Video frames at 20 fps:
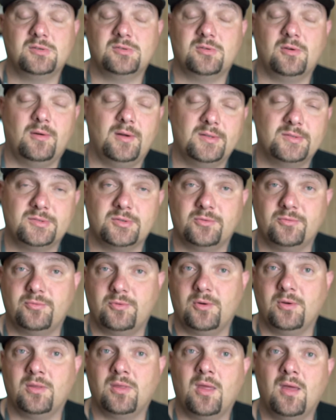so on and so
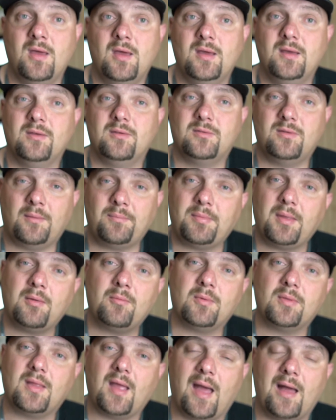forth. Something
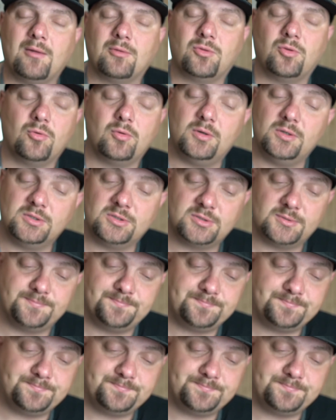with the outdoors.